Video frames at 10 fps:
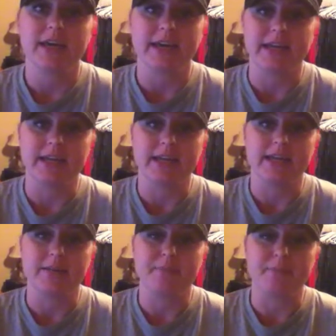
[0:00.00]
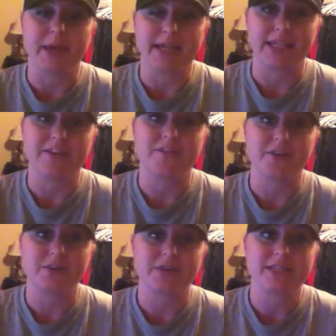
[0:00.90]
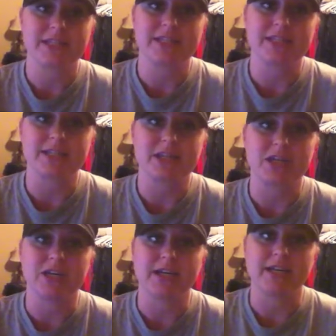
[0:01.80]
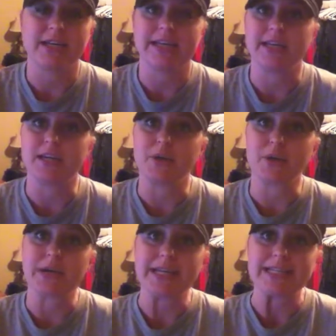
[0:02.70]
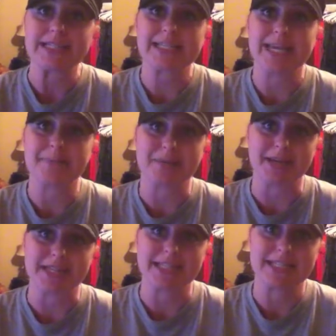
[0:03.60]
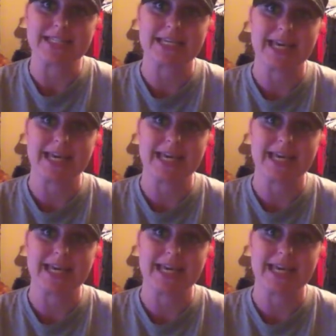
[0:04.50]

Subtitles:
and it mainly focuses on eating greens and beans,